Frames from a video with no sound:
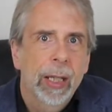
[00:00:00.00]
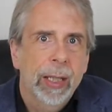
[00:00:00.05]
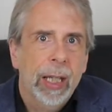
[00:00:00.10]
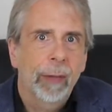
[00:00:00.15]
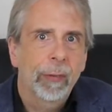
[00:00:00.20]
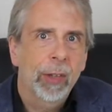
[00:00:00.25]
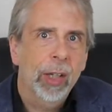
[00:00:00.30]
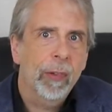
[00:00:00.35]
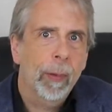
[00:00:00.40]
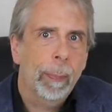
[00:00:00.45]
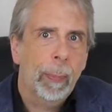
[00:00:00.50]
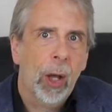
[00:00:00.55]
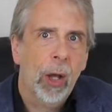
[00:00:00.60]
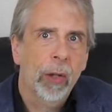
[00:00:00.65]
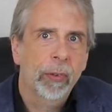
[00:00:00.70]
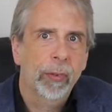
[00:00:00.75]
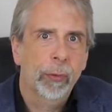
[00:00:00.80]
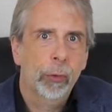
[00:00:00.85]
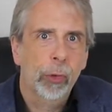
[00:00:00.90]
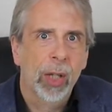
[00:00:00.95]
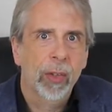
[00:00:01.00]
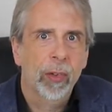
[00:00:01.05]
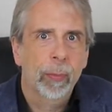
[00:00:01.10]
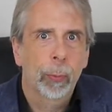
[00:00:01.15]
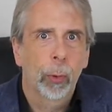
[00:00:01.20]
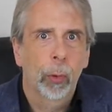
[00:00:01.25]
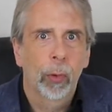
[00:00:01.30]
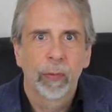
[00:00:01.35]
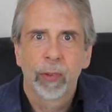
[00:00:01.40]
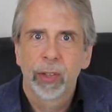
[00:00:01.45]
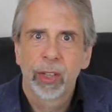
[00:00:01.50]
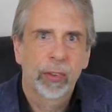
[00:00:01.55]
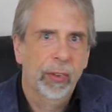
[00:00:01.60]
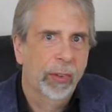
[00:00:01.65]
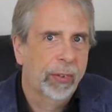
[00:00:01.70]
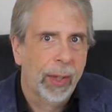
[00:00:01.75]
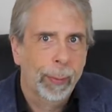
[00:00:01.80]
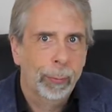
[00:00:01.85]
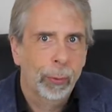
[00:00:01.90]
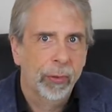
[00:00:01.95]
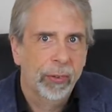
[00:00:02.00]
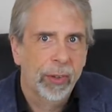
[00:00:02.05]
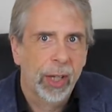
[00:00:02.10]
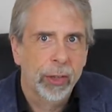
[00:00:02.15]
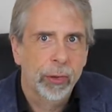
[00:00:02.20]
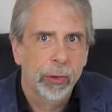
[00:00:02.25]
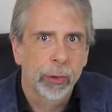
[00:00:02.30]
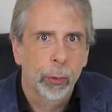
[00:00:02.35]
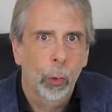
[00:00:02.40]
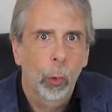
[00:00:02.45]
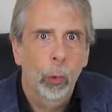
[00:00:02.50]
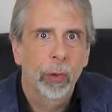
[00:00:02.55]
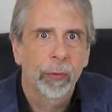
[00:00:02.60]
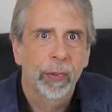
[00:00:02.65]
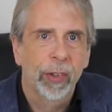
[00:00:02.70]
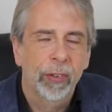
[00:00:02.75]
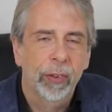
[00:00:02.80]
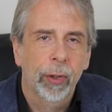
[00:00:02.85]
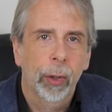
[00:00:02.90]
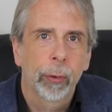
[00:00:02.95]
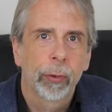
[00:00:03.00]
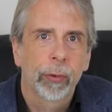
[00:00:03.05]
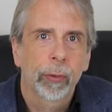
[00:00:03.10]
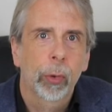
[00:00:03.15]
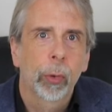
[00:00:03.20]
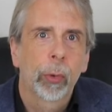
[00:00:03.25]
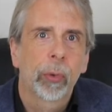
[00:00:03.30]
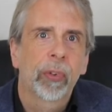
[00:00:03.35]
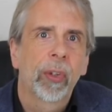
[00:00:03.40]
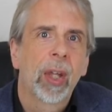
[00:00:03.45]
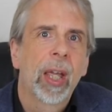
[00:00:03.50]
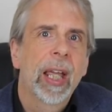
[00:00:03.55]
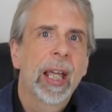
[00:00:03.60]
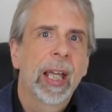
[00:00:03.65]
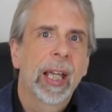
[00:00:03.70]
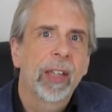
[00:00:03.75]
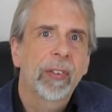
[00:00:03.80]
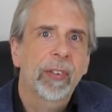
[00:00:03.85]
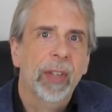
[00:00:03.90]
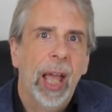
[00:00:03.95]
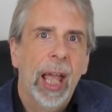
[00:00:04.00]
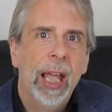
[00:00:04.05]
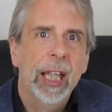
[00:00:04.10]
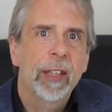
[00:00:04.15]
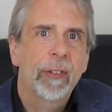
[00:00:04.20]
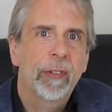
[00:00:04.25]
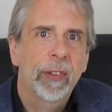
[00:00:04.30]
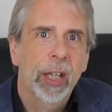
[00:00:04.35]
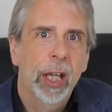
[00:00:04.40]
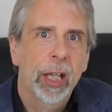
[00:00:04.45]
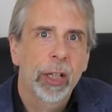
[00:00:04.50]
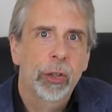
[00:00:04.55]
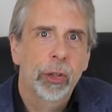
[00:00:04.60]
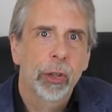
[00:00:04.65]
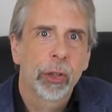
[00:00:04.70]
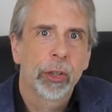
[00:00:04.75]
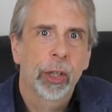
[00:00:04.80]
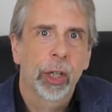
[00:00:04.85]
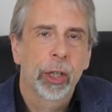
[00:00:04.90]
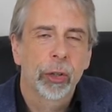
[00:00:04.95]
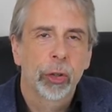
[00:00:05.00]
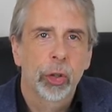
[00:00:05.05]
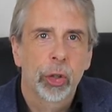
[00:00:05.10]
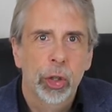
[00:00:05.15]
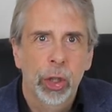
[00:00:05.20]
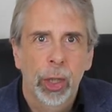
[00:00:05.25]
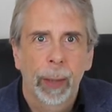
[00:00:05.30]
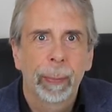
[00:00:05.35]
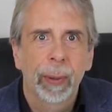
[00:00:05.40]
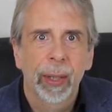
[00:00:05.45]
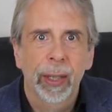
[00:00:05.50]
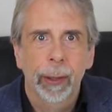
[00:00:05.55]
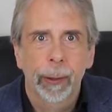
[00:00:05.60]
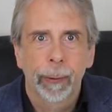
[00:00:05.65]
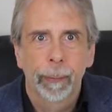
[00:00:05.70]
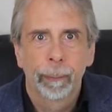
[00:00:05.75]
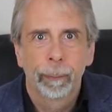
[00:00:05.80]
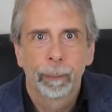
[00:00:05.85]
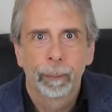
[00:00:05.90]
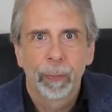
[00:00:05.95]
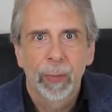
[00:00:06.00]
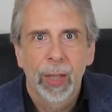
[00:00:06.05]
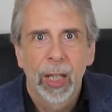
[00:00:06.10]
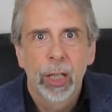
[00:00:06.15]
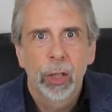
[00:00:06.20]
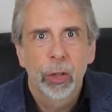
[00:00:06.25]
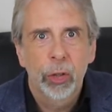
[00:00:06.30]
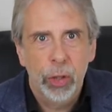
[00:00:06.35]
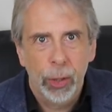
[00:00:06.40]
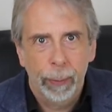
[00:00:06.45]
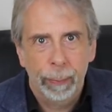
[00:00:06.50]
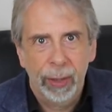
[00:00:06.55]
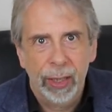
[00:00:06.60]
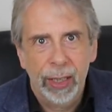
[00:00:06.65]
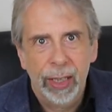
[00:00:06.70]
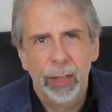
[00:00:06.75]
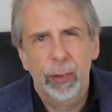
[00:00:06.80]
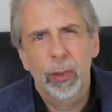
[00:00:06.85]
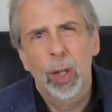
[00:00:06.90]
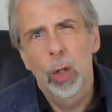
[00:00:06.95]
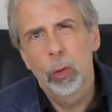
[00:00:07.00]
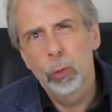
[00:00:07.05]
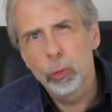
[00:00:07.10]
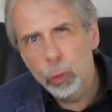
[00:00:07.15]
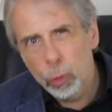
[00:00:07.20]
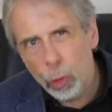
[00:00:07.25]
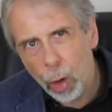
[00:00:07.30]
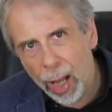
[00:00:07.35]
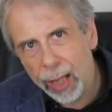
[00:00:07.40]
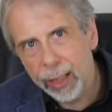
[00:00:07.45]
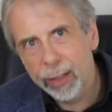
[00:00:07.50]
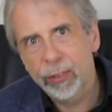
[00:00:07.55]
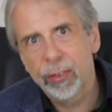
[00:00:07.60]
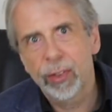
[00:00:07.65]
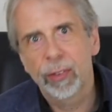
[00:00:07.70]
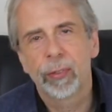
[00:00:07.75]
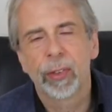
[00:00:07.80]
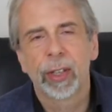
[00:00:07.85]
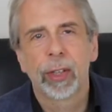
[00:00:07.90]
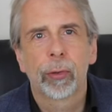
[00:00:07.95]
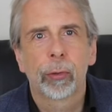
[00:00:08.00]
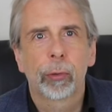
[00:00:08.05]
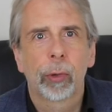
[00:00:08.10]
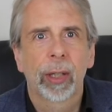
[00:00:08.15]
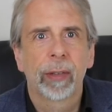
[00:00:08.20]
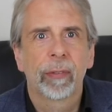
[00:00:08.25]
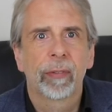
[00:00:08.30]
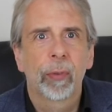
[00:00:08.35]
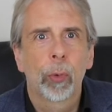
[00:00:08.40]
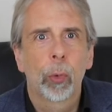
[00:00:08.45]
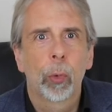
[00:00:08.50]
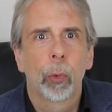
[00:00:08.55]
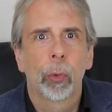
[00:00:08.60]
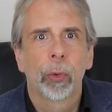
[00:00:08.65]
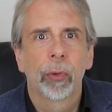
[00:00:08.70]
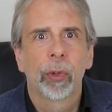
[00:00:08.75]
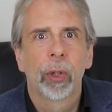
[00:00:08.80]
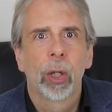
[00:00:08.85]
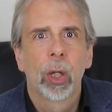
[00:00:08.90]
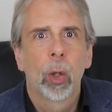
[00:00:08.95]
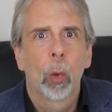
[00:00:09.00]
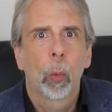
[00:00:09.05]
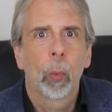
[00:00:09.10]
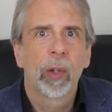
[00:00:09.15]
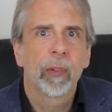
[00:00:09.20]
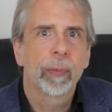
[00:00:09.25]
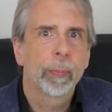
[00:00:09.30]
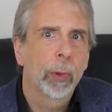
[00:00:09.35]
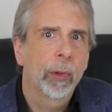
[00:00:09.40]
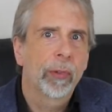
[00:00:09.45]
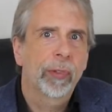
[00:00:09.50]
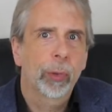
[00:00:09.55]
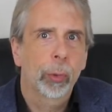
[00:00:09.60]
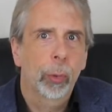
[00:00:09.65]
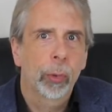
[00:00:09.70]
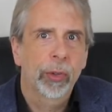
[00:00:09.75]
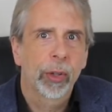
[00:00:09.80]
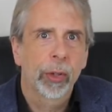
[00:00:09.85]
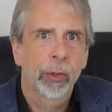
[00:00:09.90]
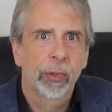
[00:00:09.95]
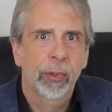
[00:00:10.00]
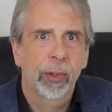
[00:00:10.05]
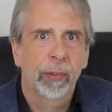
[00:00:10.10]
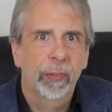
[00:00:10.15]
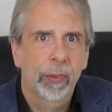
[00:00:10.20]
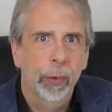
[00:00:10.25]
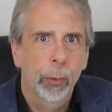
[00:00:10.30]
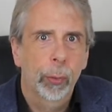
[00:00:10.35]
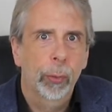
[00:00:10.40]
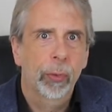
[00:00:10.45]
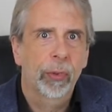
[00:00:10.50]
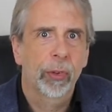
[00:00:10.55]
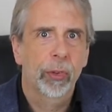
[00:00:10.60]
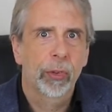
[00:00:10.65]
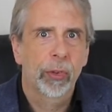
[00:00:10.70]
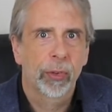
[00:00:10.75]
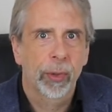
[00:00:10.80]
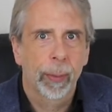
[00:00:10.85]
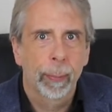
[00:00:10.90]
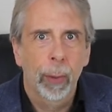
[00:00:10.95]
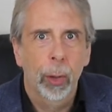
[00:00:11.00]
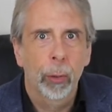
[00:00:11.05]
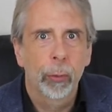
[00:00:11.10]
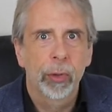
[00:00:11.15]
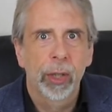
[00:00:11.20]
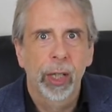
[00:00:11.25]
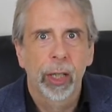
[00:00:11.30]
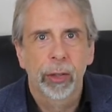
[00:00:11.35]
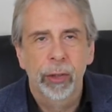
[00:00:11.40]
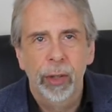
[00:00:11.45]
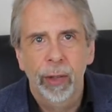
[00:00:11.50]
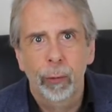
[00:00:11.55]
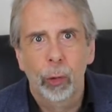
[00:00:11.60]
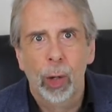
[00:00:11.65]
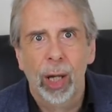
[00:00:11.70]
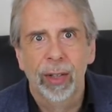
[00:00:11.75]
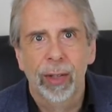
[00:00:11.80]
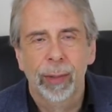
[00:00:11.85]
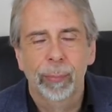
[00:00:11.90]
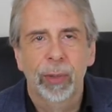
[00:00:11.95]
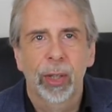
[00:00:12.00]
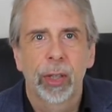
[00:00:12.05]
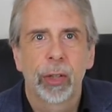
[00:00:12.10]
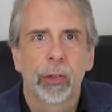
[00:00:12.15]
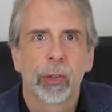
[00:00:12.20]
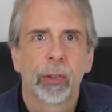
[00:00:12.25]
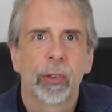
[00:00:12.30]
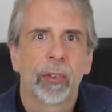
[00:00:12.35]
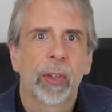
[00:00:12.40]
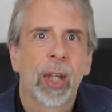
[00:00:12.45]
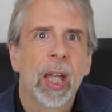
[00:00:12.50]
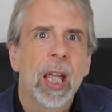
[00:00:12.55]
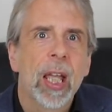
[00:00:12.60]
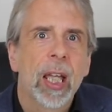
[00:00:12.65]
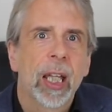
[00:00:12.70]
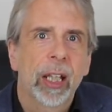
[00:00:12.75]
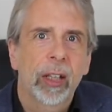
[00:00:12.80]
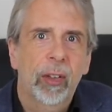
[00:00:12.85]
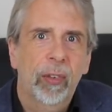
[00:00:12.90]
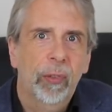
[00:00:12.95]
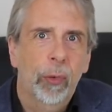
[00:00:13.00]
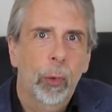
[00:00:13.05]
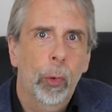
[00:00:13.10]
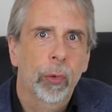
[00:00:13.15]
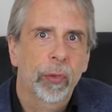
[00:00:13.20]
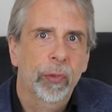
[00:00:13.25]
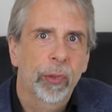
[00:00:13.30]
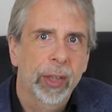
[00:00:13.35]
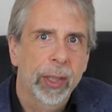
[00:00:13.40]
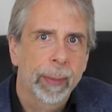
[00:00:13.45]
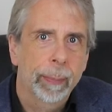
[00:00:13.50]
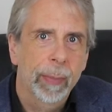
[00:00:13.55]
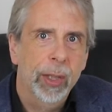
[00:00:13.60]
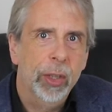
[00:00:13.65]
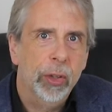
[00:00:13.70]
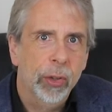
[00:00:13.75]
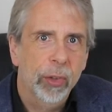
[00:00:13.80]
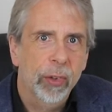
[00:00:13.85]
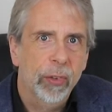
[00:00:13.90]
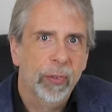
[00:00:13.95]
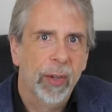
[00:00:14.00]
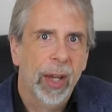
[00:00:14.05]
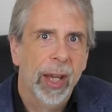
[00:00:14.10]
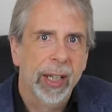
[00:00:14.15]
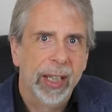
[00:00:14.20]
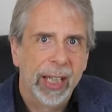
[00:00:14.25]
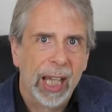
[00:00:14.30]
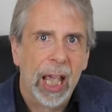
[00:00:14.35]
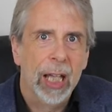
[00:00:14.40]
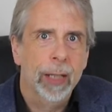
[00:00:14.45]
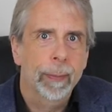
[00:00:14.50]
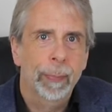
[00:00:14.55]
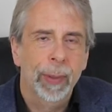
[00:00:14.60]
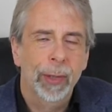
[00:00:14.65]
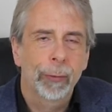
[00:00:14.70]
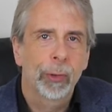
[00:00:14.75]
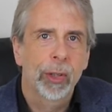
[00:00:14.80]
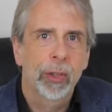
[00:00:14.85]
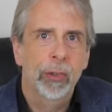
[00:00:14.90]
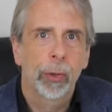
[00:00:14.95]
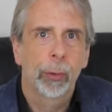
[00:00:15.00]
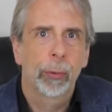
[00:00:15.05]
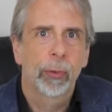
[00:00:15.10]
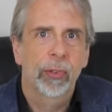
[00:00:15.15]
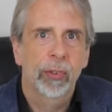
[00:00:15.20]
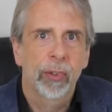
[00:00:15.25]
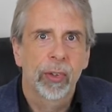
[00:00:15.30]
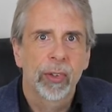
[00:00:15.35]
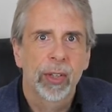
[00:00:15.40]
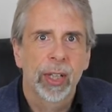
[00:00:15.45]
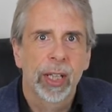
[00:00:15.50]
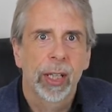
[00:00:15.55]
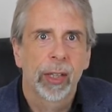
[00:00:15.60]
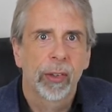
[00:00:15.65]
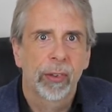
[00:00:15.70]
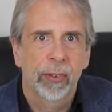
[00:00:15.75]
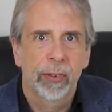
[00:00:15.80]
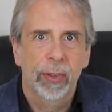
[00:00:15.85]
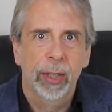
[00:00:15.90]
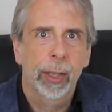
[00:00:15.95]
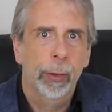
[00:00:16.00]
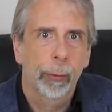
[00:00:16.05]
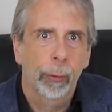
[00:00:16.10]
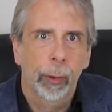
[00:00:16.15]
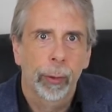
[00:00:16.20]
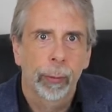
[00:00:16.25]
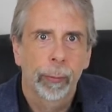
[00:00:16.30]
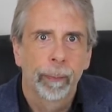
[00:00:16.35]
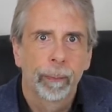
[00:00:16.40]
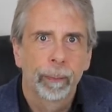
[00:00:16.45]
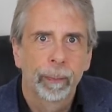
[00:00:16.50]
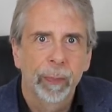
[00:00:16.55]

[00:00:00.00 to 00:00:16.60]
Now, the other part of transport that is a separate section all of its own, of course, is aviation and shipping. Shipping is relatively straightforward. With move to alternative fuels such as ammonia and other adaptations, it's thought that emissions there can be reduced to near zero.